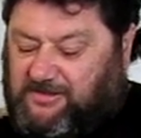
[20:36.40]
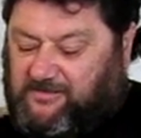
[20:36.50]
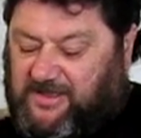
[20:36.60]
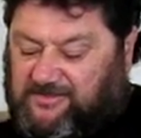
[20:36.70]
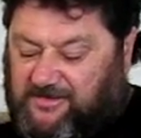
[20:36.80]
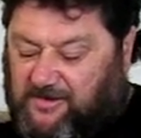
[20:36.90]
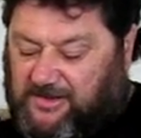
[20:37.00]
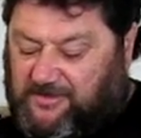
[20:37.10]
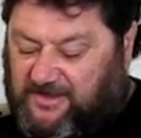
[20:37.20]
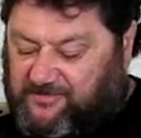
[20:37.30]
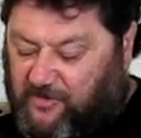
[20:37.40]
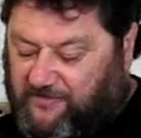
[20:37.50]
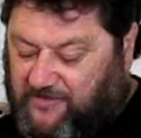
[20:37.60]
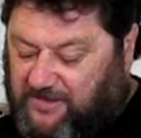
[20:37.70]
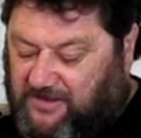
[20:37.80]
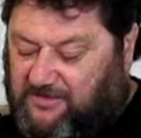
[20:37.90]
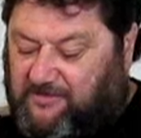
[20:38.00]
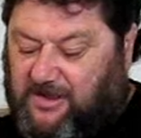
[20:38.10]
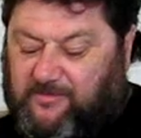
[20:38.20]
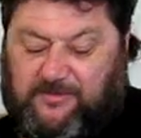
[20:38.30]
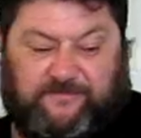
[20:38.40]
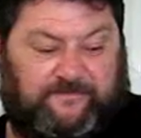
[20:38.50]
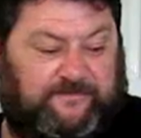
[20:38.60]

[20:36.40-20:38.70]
that's the idea, that's my thinking at the moment.